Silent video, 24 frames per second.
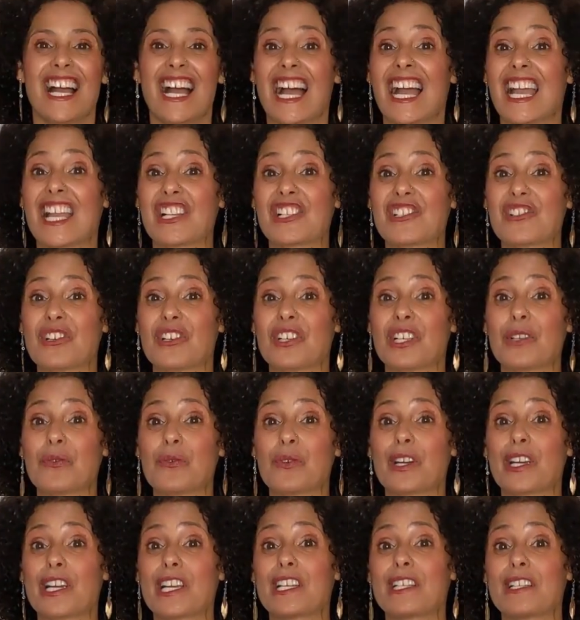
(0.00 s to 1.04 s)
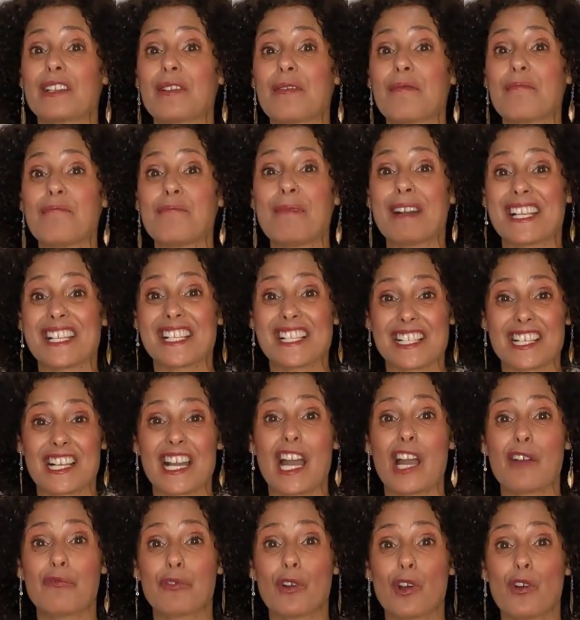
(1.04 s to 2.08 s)
I enjoy wearing my
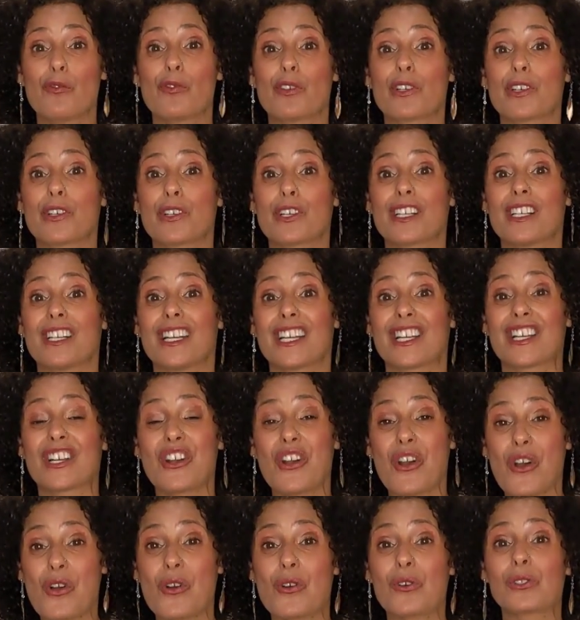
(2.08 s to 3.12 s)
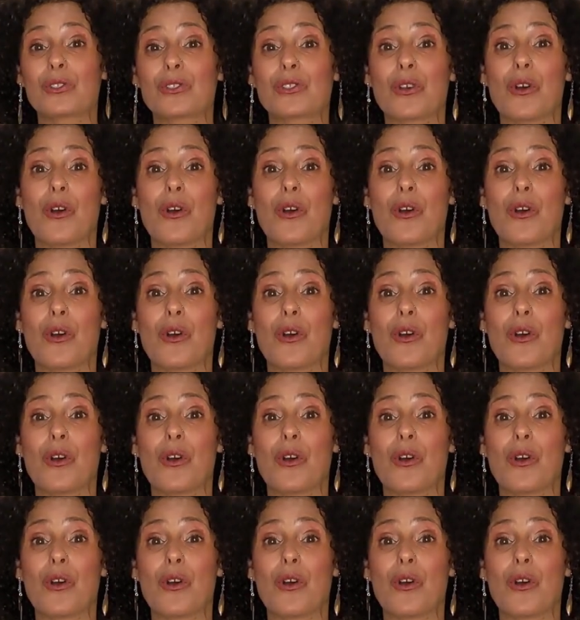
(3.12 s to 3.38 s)
scarf over a coat